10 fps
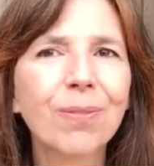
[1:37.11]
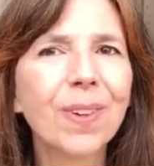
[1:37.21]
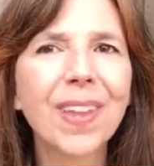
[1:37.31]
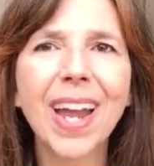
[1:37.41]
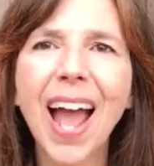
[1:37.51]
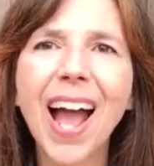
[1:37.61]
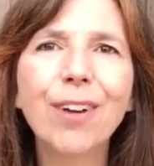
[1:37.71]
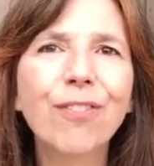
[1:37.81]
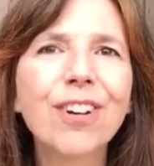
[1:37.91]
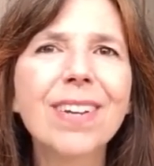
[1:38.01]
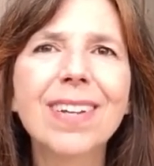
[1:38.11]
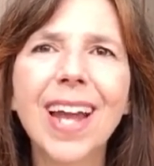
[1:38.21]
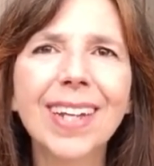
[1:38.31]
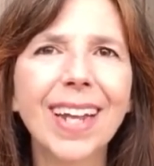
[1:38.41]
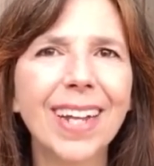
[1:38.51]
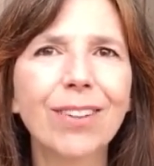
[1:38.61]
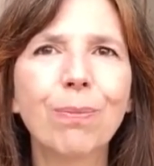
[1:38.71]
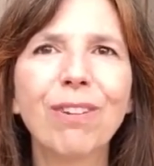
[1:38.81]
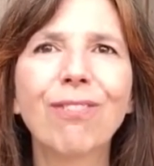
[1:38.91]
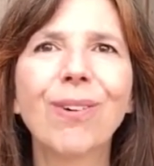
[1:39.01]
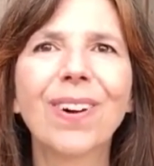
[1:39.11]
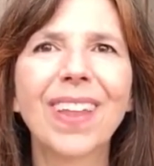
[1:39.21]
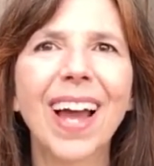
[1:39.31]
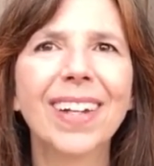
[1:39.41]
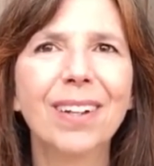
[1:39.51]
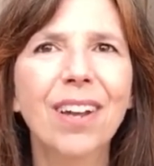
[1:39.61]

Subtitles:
Well, they had for decades before that.